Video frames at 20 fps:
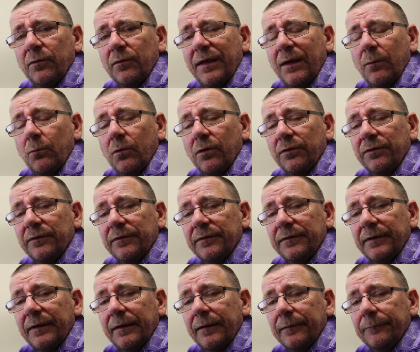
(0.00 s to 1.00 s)
that
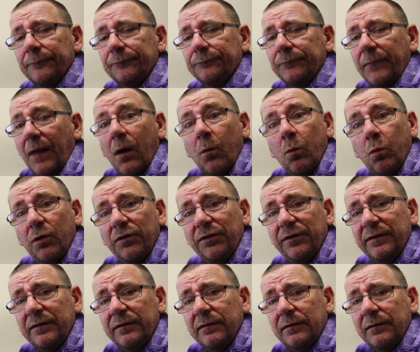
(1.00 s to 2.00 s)

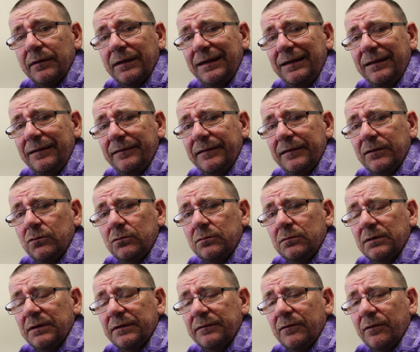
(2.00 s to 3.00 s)
wasn't easy at
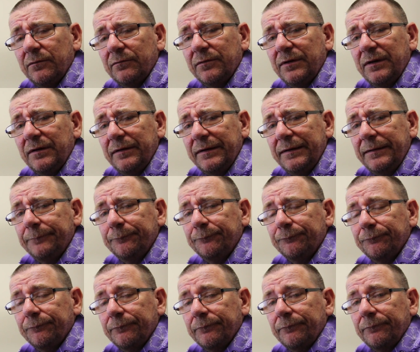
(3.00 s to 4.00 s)
all, and not very
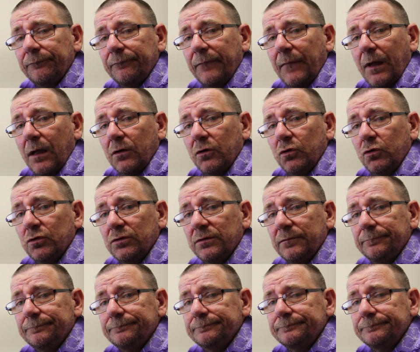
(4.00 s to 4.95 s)
good.